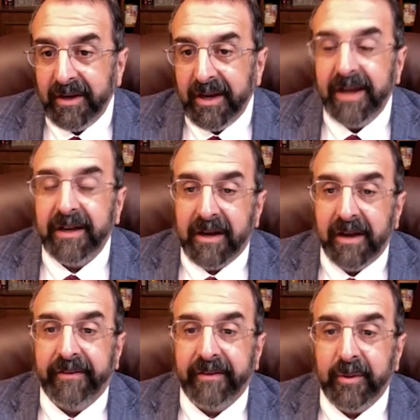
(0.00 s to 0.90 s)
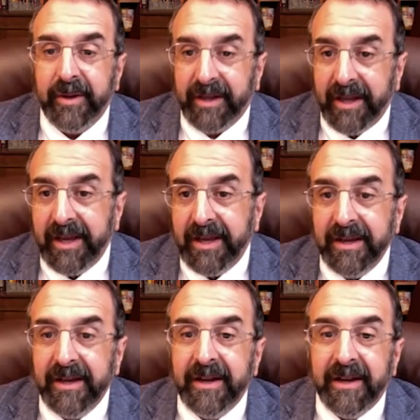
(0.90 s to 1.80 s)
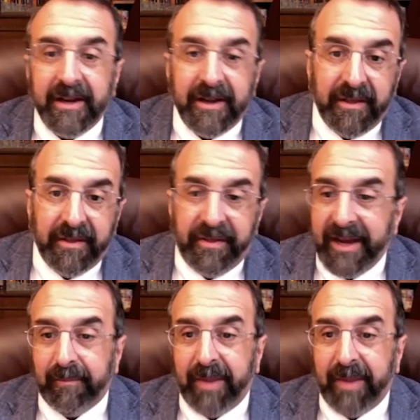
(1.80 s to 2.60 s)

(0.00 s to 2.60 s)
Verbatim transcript: And consequently, they